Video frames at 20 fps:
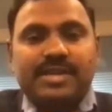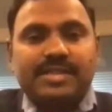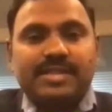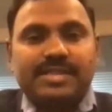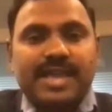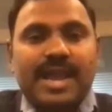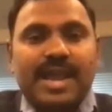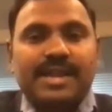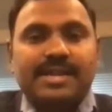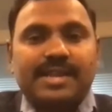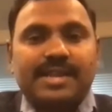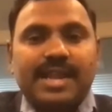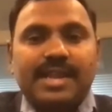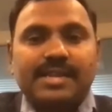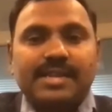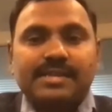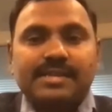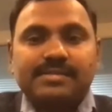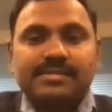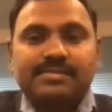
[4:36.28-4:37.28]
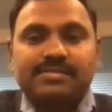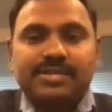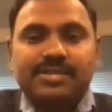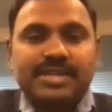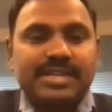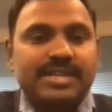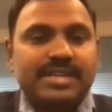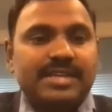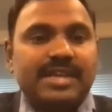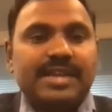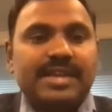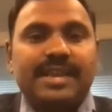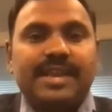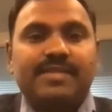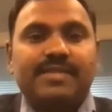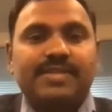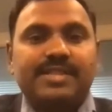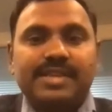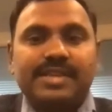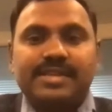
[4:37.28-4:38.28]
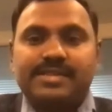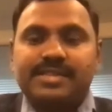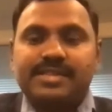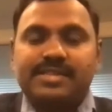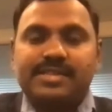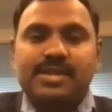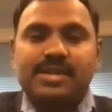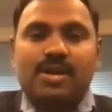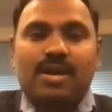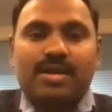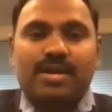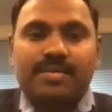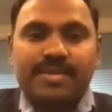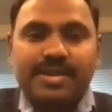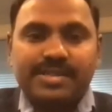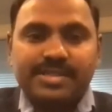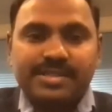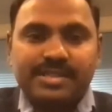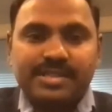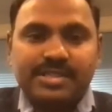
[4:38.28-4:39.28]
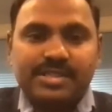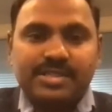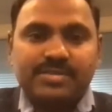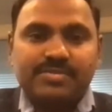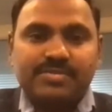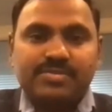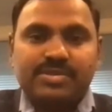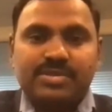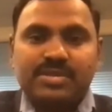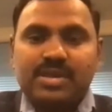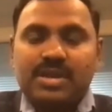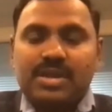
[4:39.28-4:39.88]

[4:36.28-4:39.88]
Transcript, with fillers: that can integrate with existing automation systems,